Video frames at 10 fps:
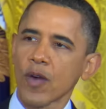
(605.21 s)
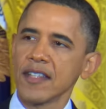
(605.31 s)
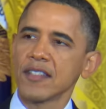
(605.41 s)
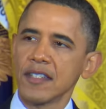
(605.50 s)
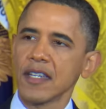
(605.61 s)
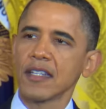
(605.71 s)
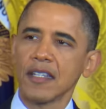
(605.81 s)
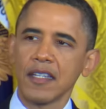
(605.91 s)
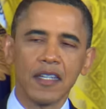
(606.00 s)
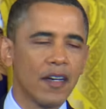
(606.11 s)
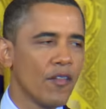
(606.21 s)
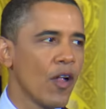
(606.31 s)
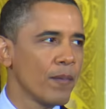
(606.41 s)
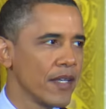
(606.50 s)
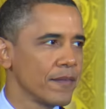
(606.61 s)
the rights and dignity of
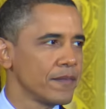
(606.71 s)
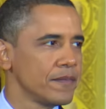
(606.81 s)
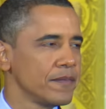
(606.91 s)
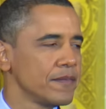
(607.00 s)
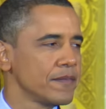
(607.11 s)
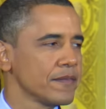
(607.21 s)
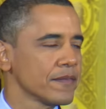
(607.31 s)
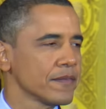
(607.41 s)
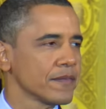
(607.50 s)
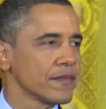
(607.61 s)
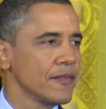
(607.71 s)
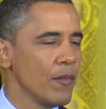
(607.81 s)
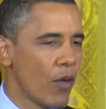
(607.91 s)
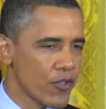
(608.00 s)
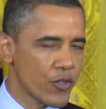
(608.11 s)
all men. He
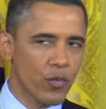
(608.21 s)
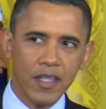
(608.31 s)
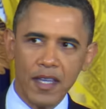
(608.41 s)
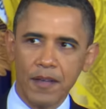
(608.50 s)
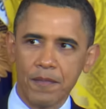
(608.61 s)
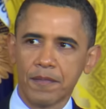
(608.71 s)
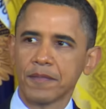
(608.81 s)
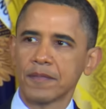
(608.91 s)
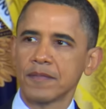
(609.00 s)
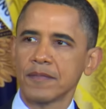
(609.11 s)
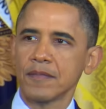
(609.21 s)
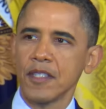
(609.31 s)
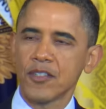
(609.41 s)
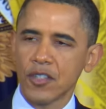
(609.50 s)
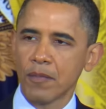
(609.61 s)
marched with King.
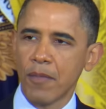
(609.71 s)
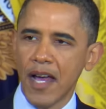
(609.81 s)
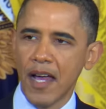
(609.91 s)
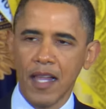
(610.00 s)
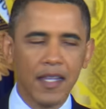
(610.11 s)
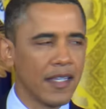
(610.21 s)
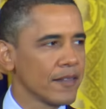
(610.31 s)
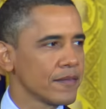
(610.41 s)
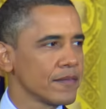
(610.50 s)
He stood by Ali